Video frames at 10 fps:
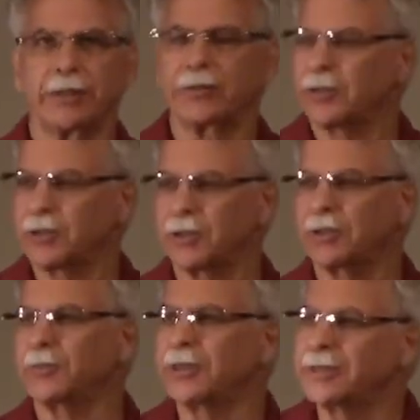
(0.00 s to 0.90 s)
I'm not quite
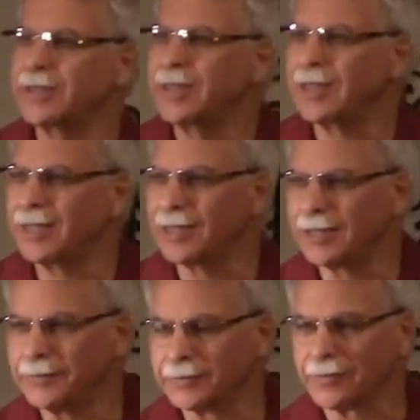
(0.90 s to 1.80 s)
sure, but
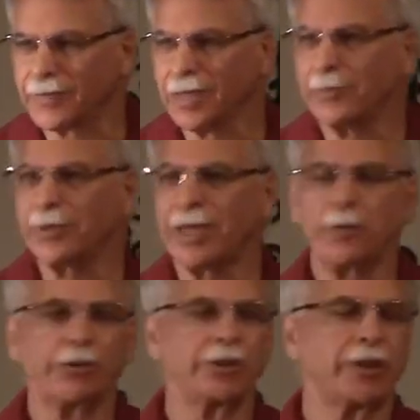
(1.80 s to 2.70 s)

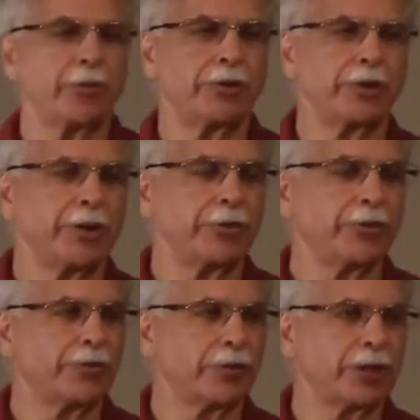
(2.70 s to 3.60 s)
that
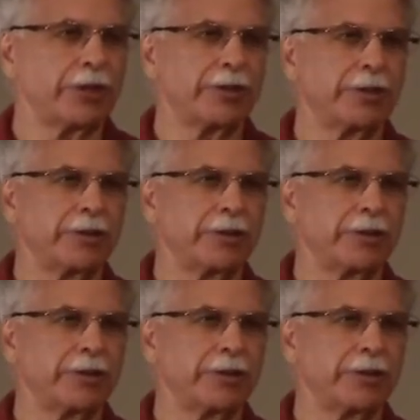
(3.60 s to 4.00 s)
was a very